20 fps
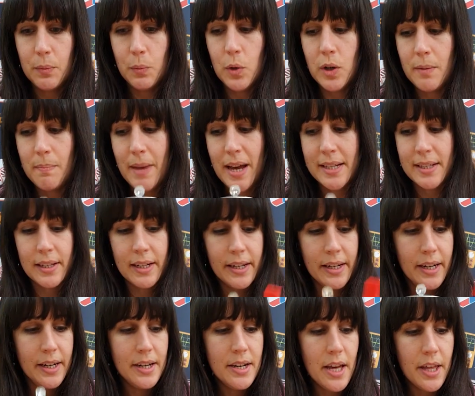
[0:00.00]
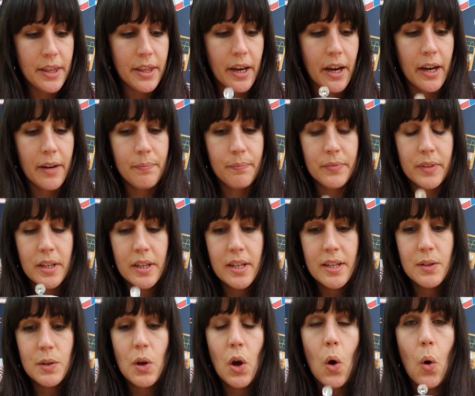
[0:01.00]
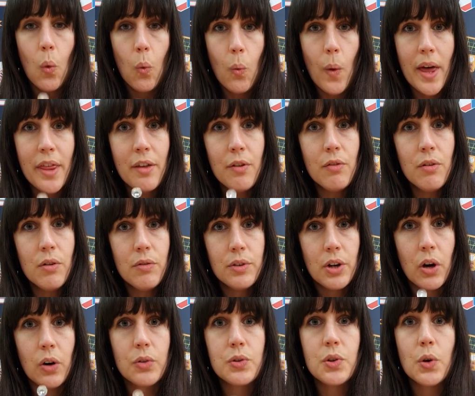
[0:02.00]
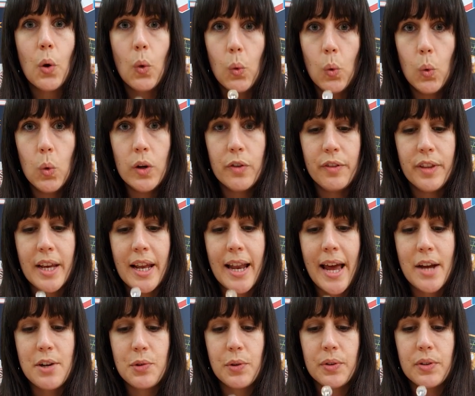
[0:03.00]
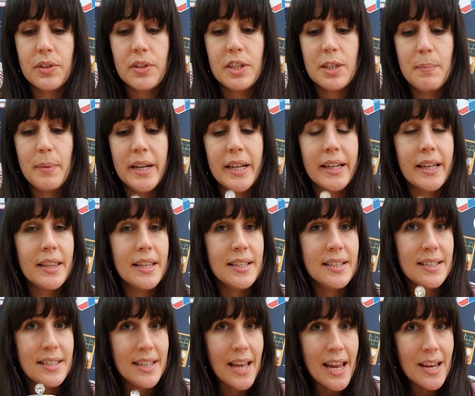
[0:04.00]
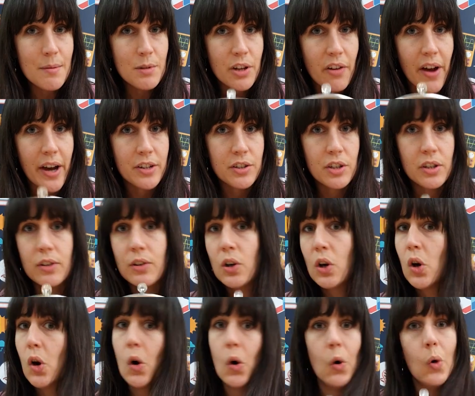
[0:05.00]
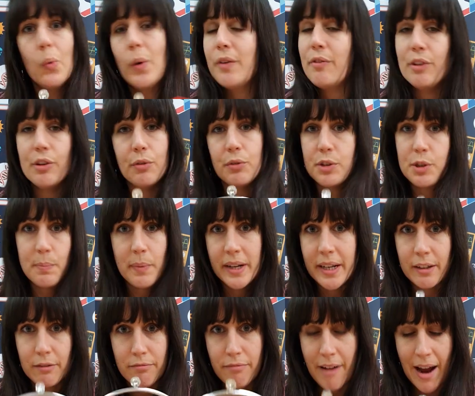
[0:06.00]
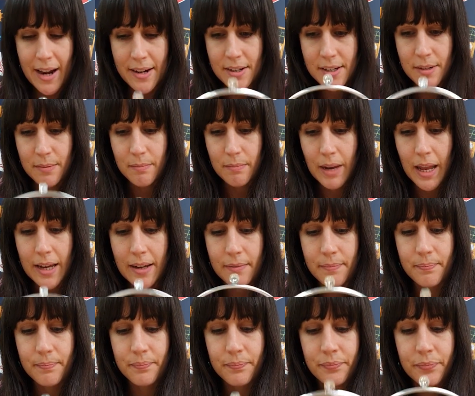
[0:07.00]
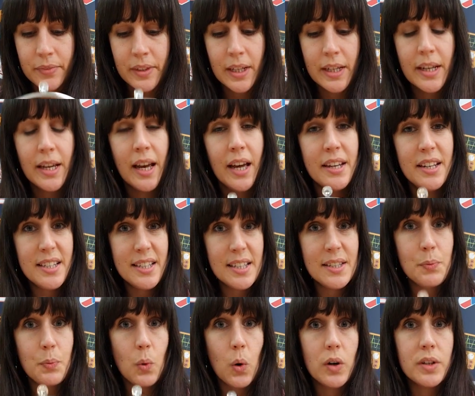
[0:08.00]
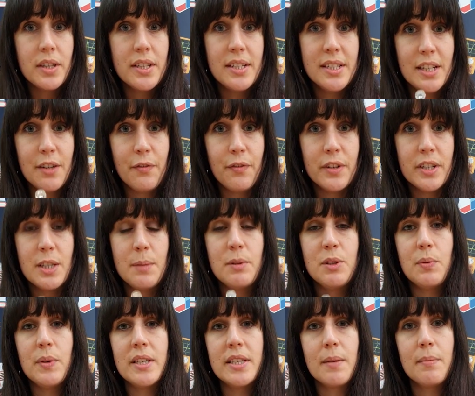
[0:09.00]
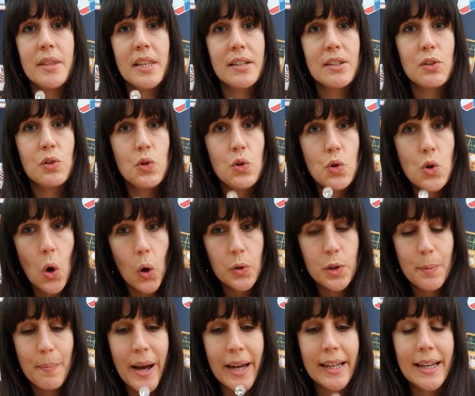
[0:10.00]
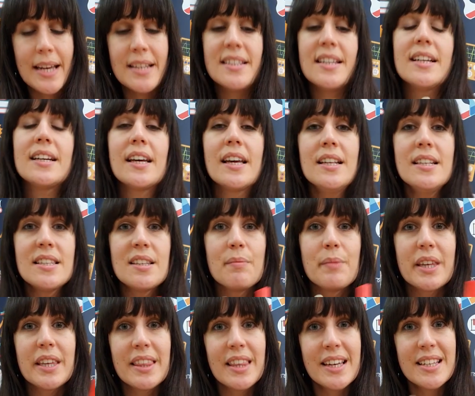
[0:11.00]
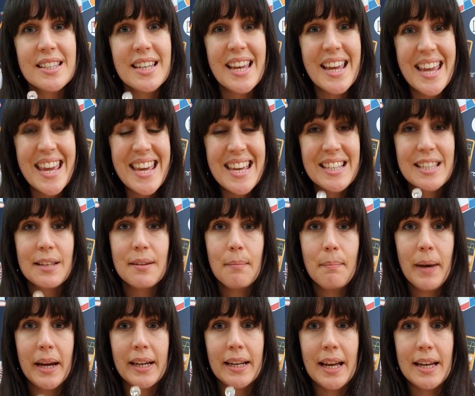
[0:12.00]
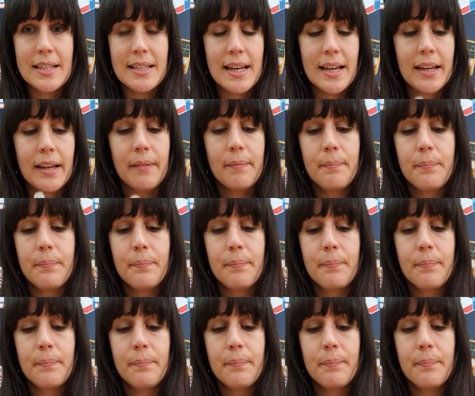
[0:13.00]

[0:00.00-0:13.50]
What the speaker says: one metal and another is whether or not all of the electrons are spinning in the same direction or whether they're all spinning randomly. And this is what the difference between something that's not magnetic and something that is magnetic.